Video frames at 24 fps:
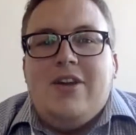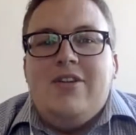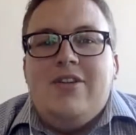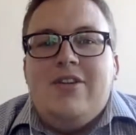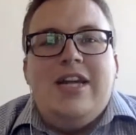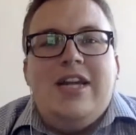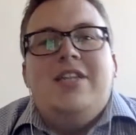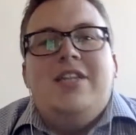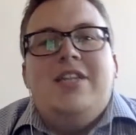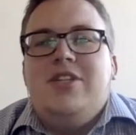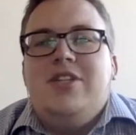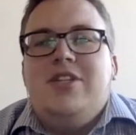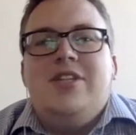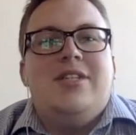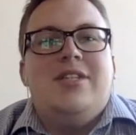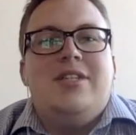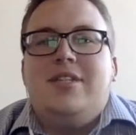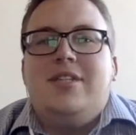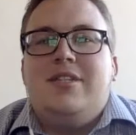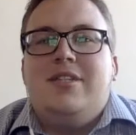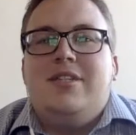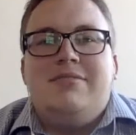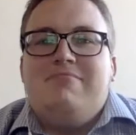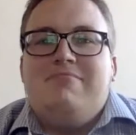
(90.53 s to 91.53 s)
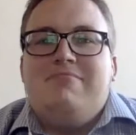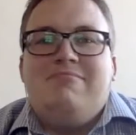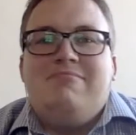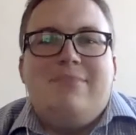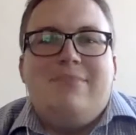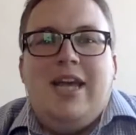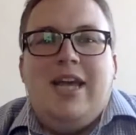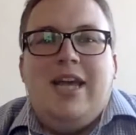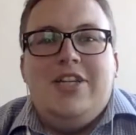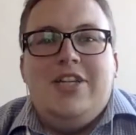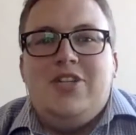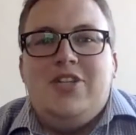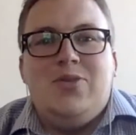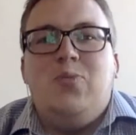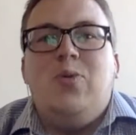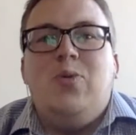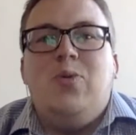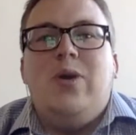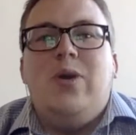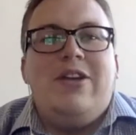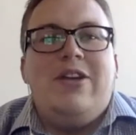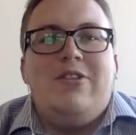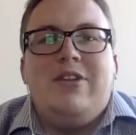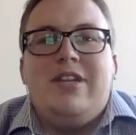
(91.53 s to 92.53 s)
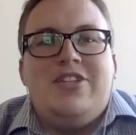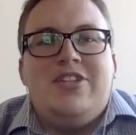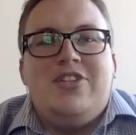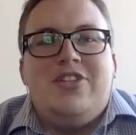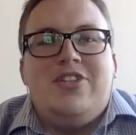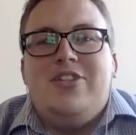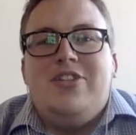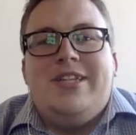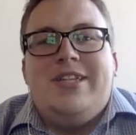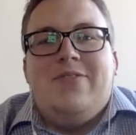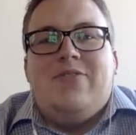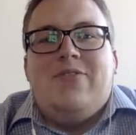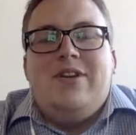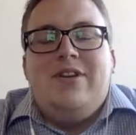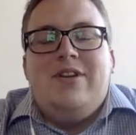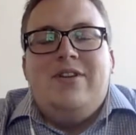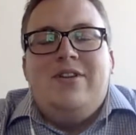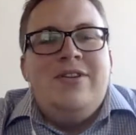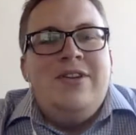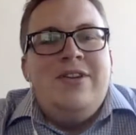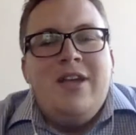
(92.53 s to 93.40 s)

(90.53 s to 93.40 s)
It's just weird. It's just different.